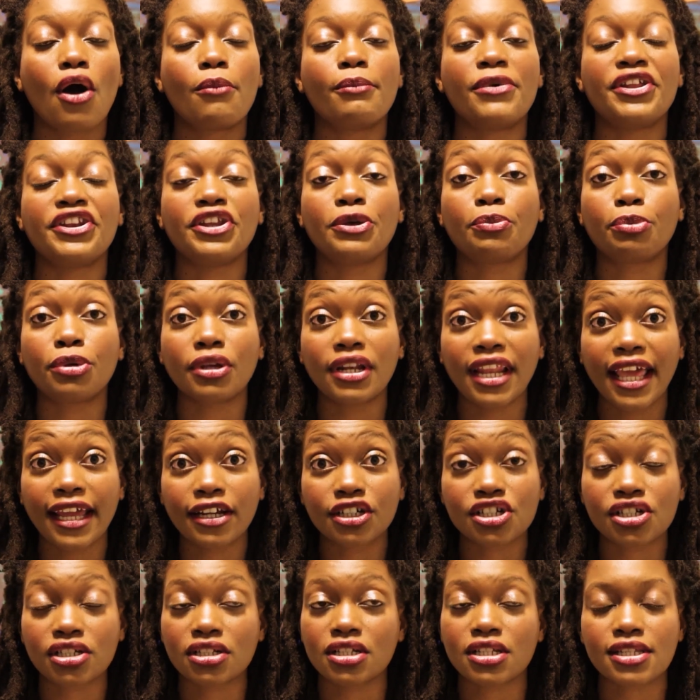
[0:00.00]

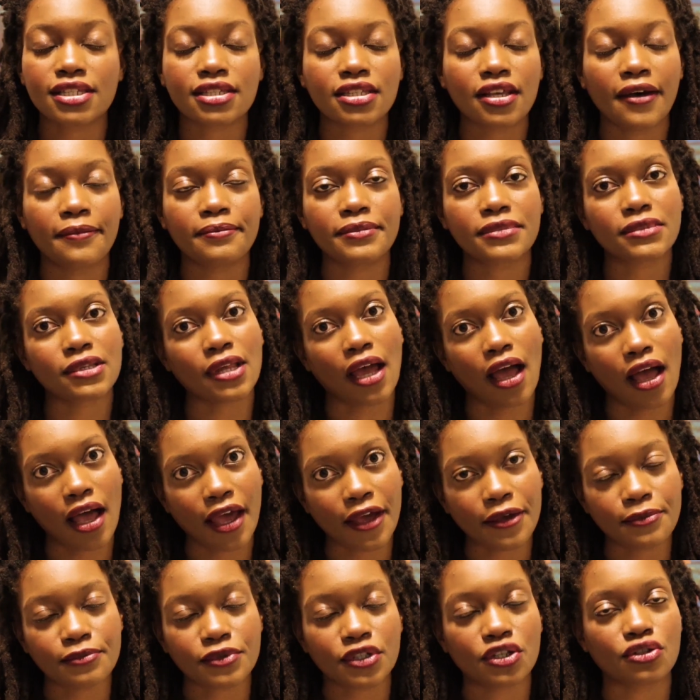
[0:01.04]
Manipulation
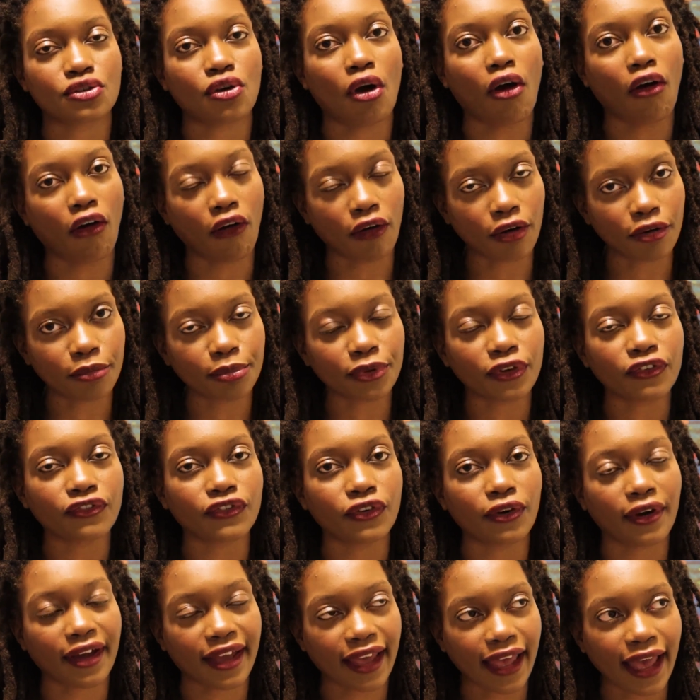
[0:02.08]
sometimes is horrible
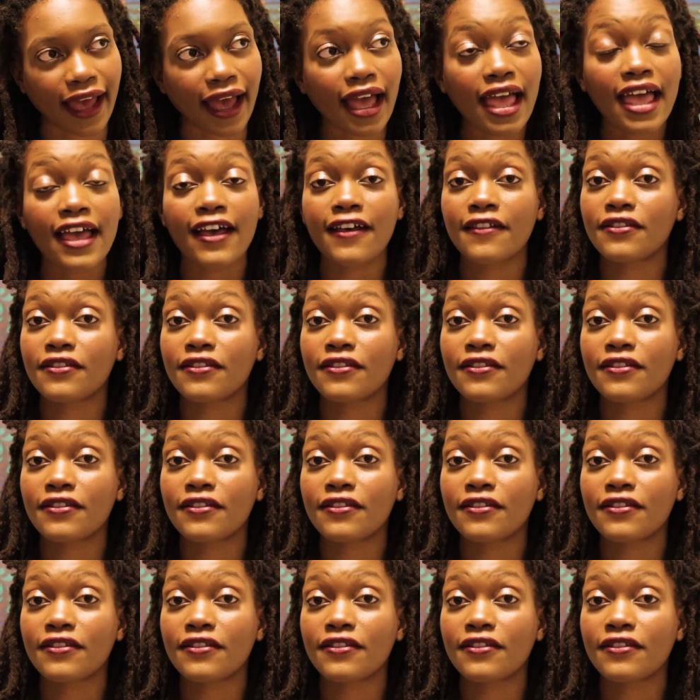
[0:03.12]
for hair.